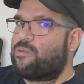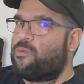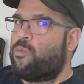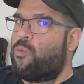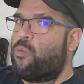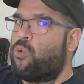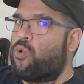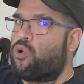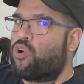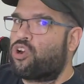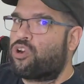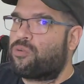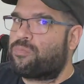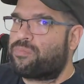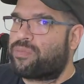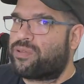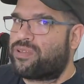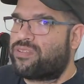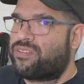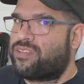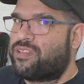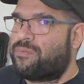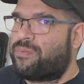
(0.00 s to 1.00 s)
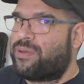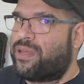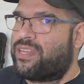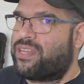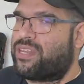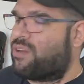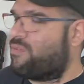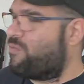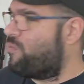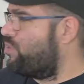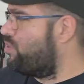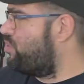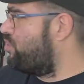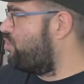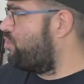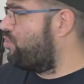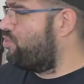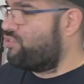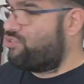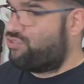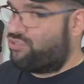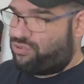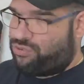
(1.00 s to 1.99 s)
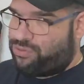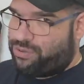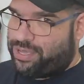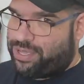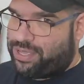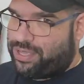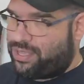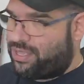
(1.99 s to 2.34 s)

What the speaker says: warp depending on what you're doing.